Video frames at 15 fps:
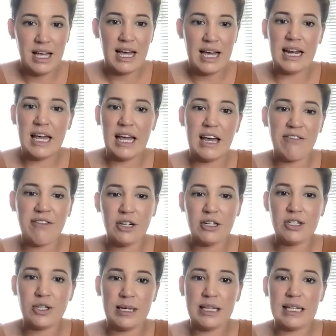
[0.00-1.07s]
And if you're
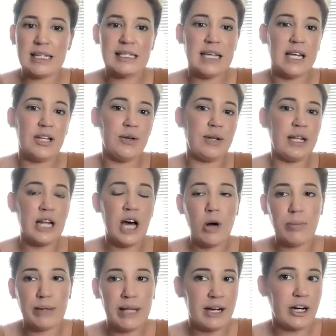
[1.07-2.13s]
doing this and you need
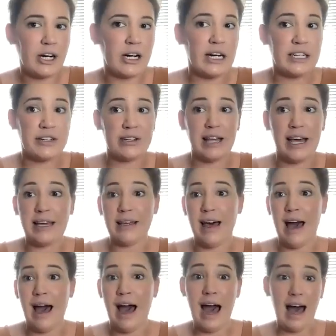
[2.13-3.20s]
help later and you're like,
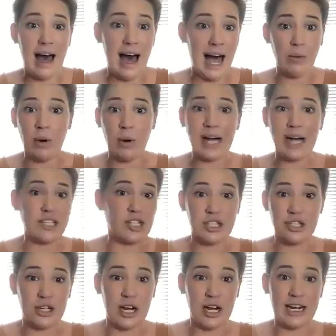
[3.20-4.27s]
I watched
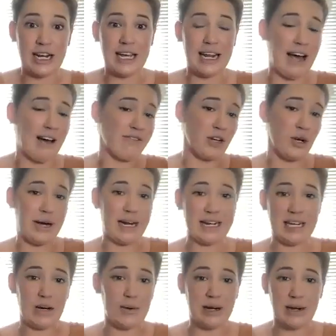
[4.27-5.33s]
the training and I have no
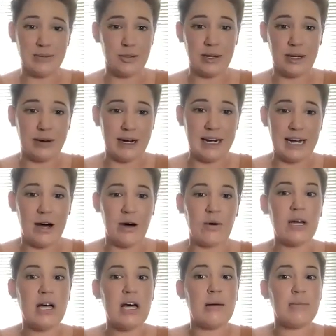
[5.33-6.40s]
idea what I'm doing right
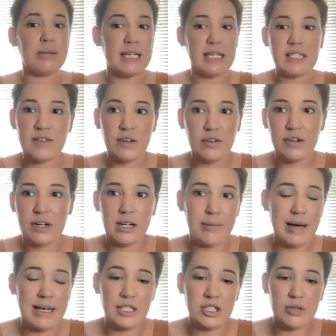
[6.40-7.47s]
now, please feel free to
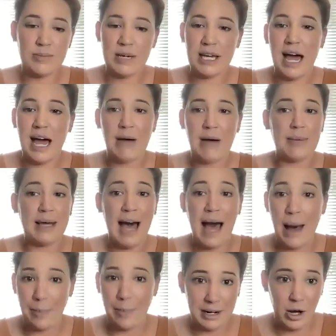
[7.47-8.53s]
message me. I would be
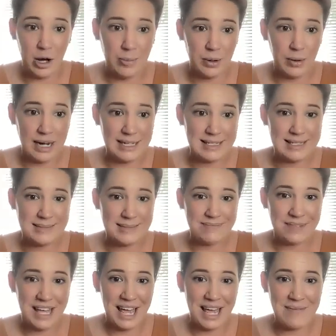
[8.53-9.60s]
happy to help you guys.
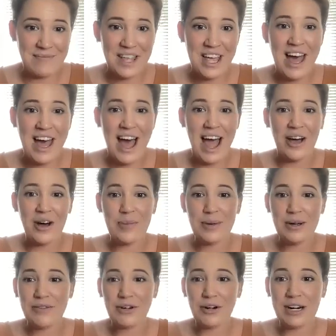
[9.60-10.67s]
Okay. I hope
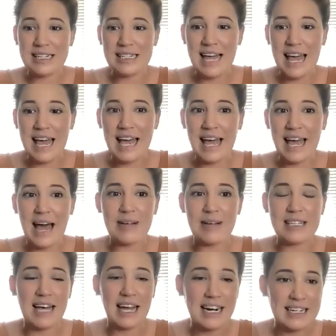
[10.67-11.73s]
you have a great day. I'm
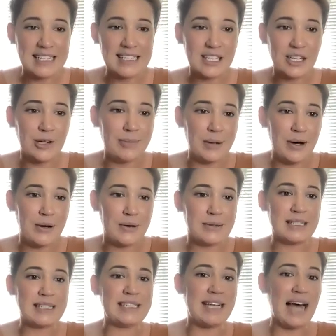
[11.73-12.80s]
excited to see your
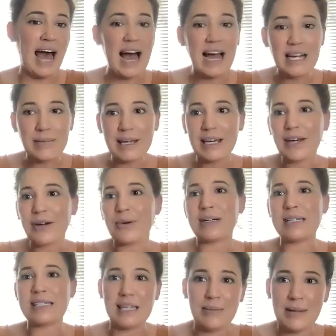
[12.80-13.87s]
post. Tag me or
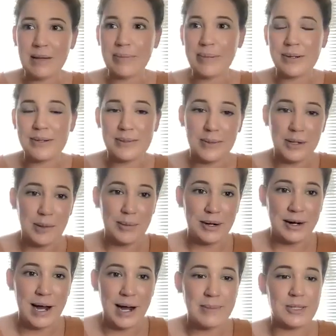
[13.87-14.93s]
send me the post when you put
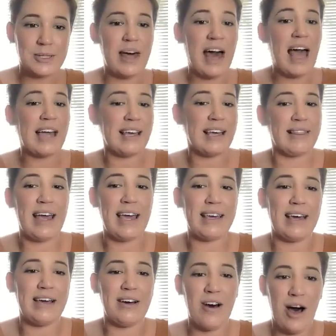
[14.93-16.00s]
it up so that I can like
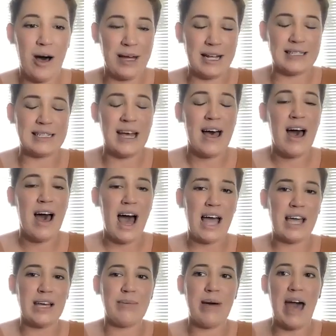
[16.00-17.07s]
and comment. I
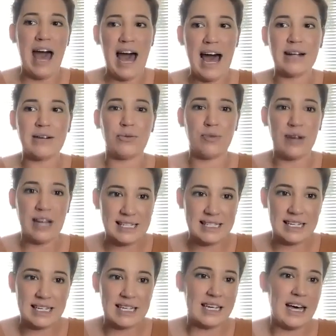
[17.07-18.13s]
am at
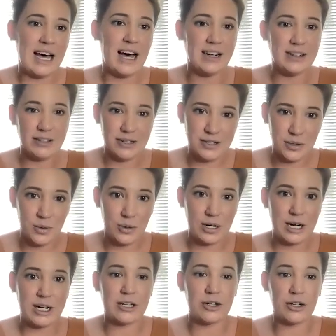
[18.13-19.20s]

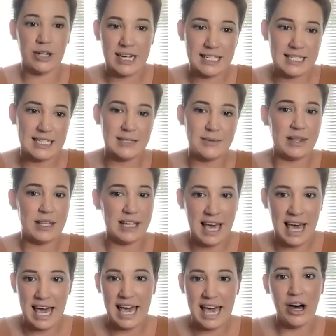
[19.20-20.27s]
raising_crazies with a
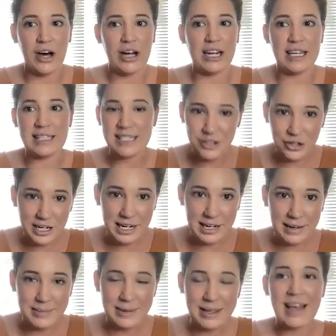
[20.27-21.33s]
K on
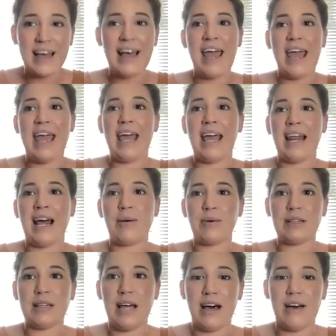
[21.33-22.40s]
Instagram. And I
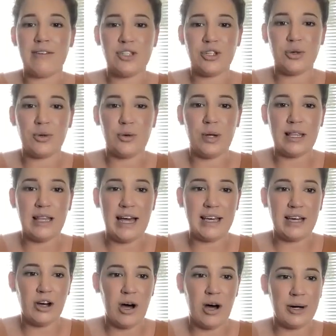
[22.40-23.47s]
would love to like
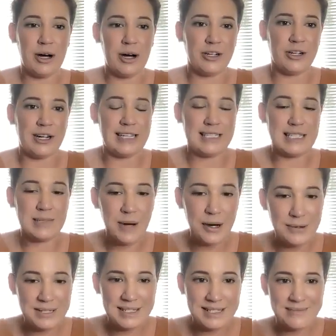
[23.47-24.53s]
and comment on your guys'
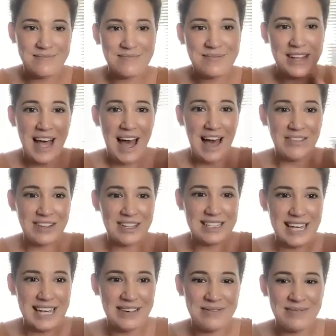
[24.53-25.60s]
posts. Have a good
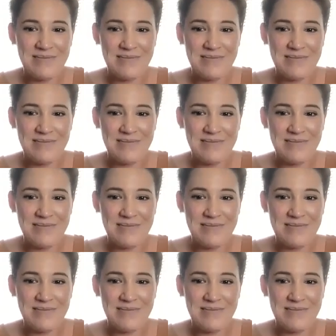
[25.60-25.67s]
day.